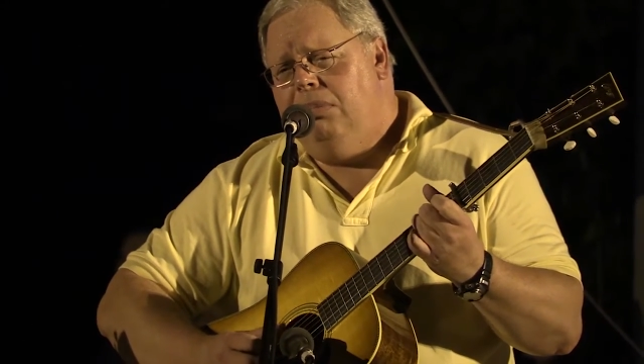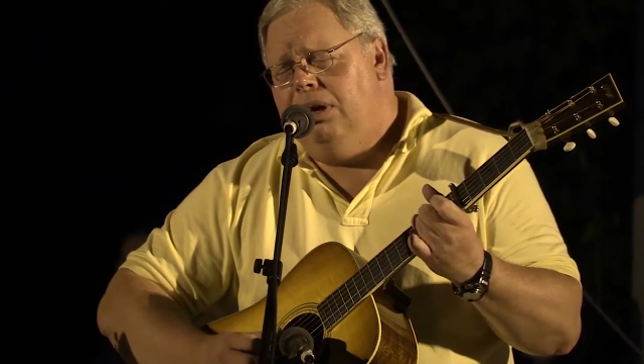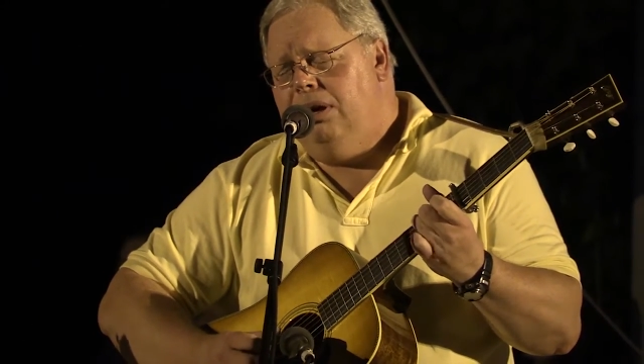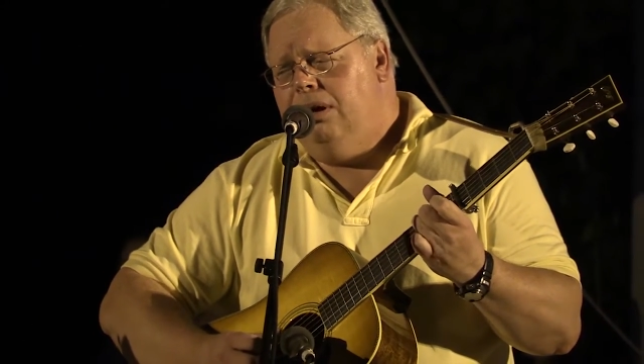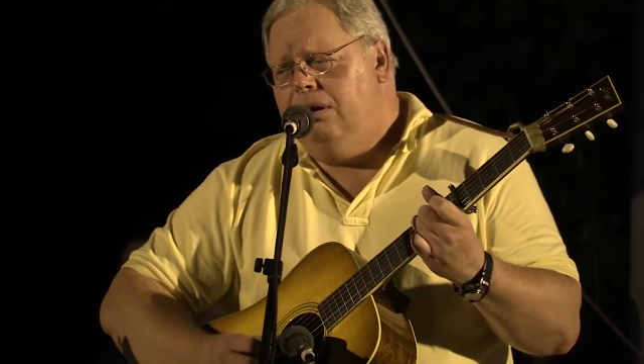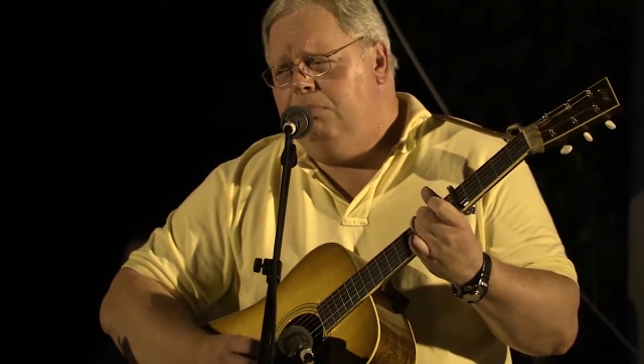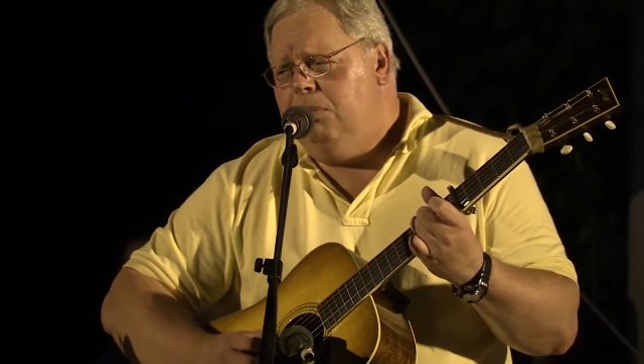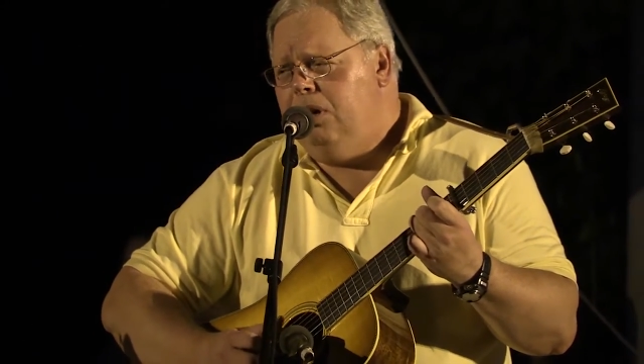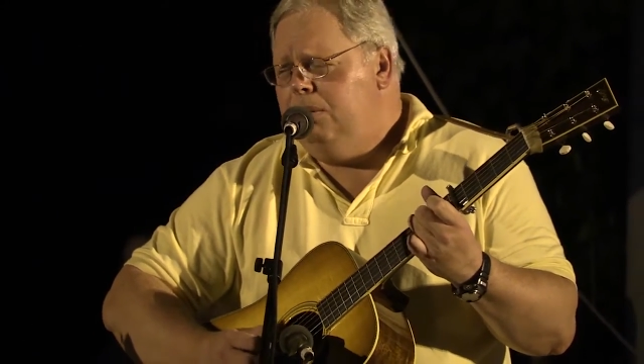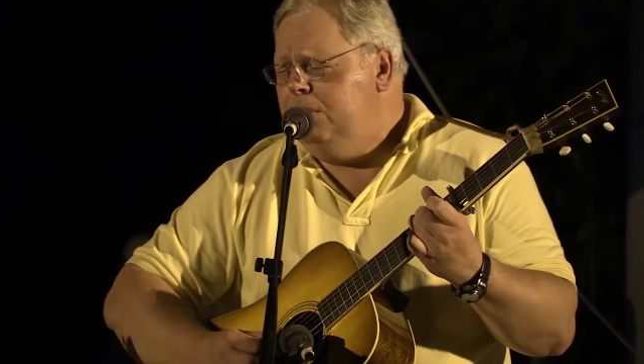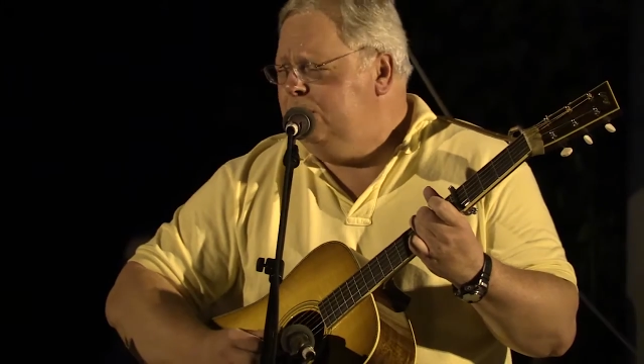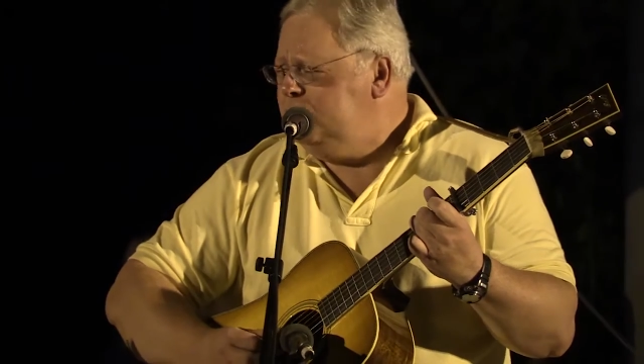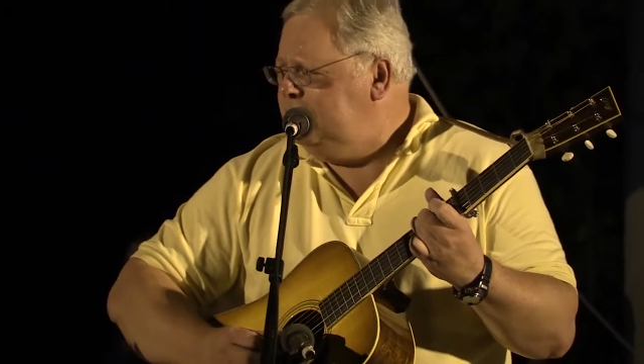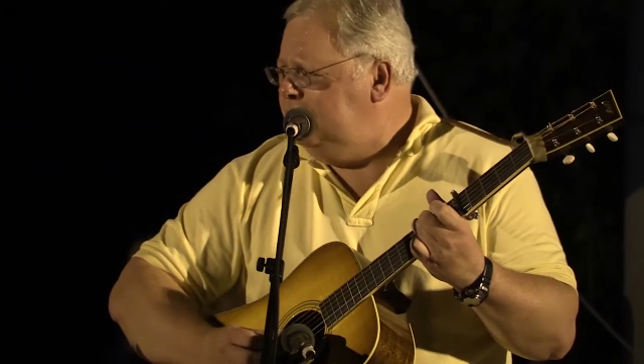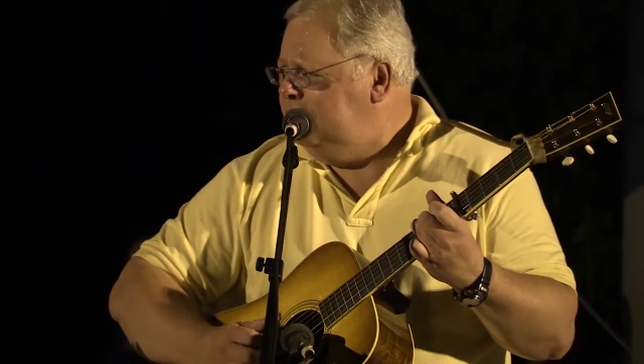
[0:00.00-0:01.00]
bound. Bobby,
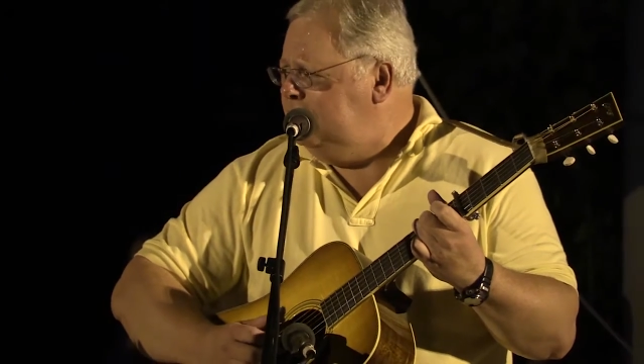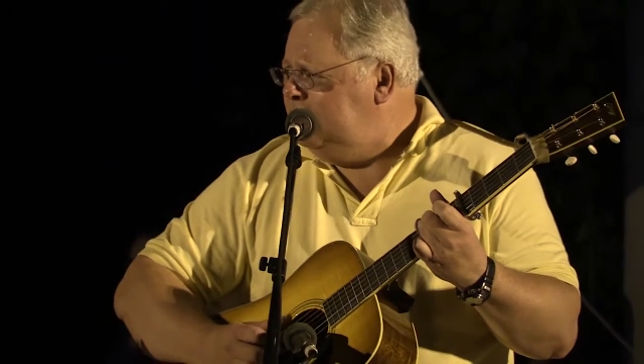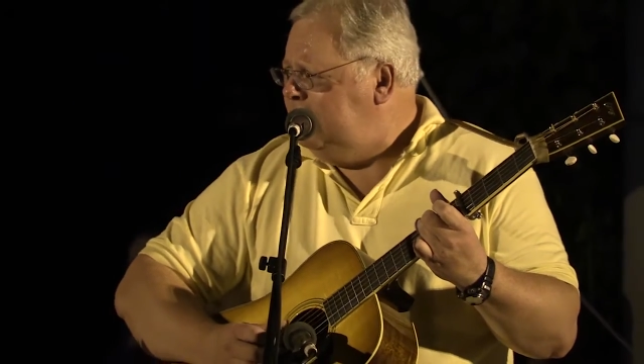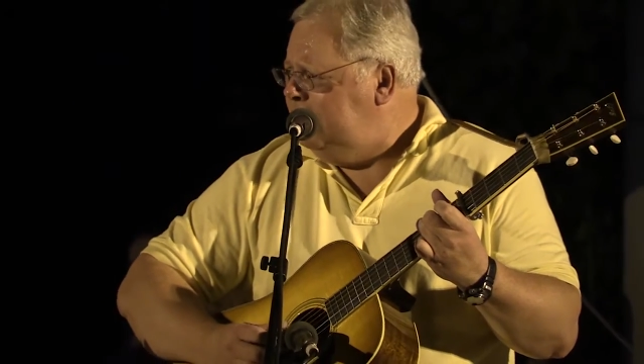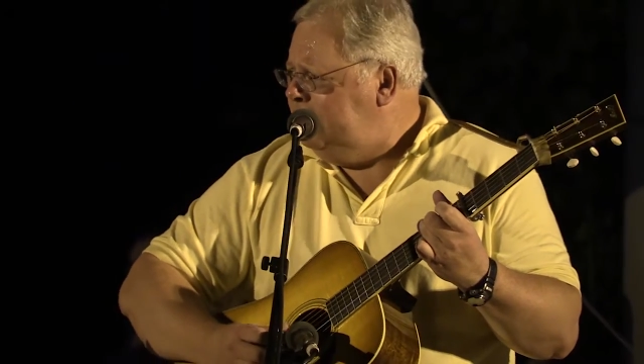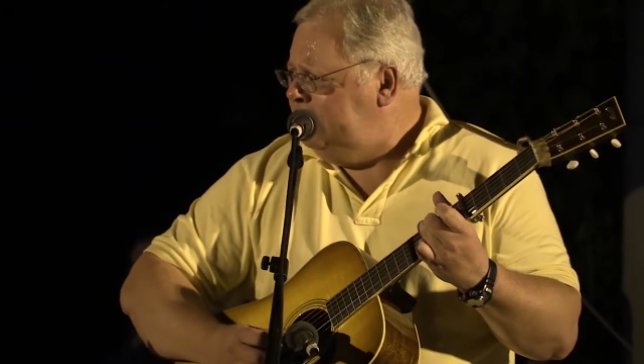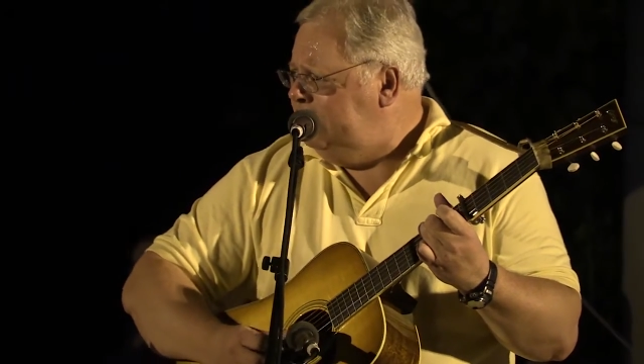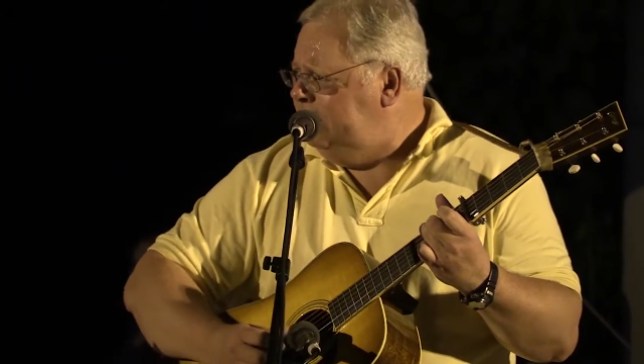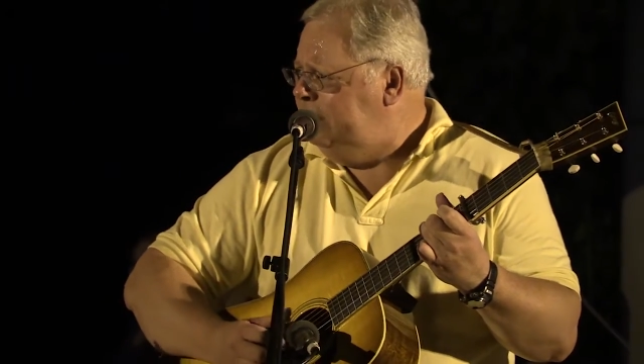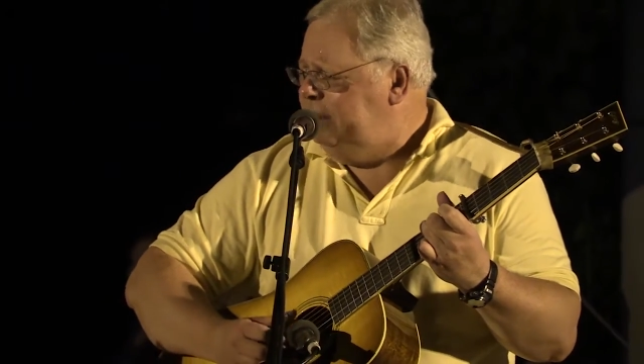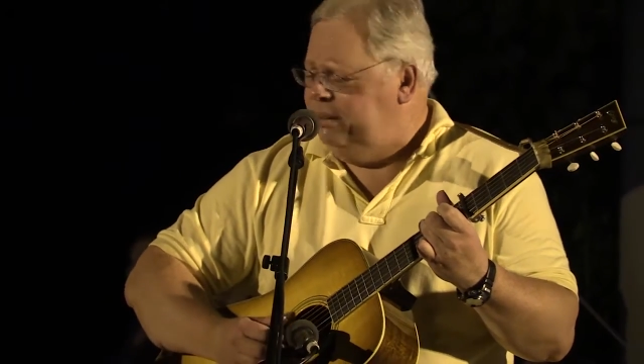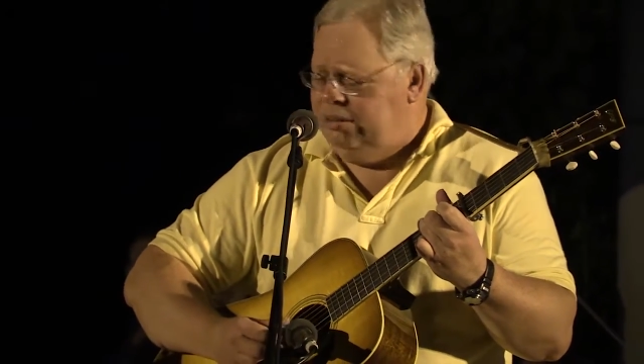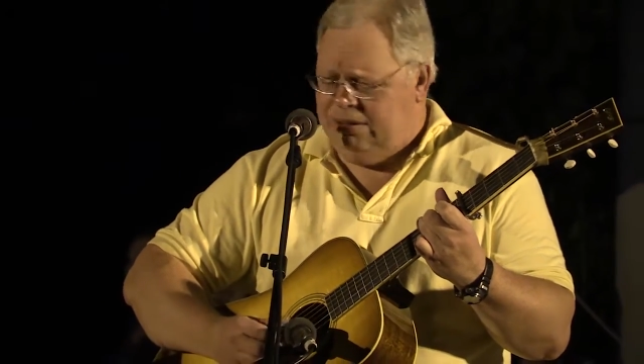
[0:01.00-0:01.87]
you good again.